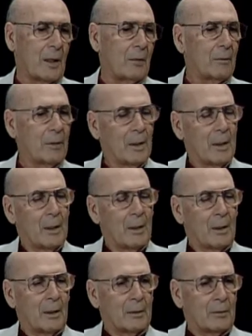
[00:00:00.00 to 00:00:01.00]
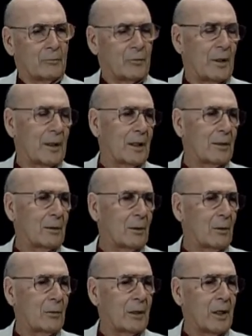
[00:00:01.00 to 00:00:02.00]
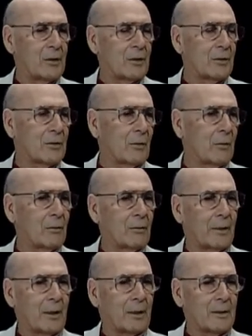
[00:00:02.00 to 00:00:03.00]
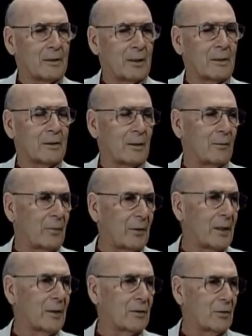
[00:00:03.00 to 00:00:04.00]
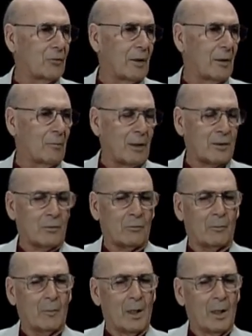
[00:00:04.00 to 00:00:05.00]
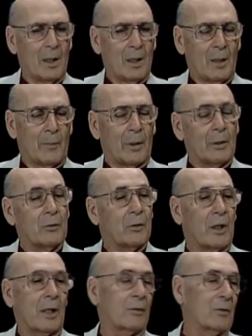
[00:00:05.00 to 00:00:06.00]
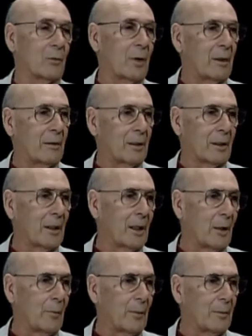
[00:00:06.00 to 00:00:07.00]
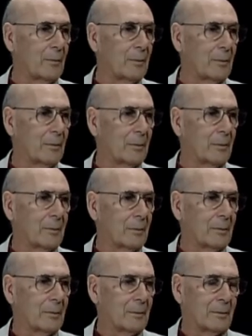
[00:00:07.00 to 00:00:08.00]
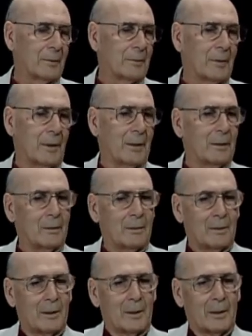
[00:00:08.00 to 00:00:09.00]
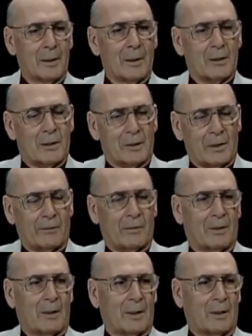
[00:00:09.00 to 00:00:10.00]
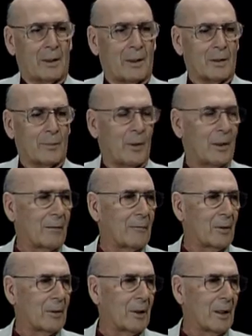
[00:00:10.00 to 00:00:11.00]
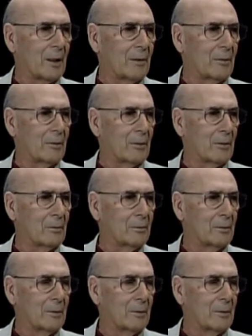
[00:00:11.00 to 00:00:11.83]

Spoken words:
out, try to get their location so they can send some planes to try to rescue them. But you can't do anything to help them. And you just have to take that as part of what you had to do.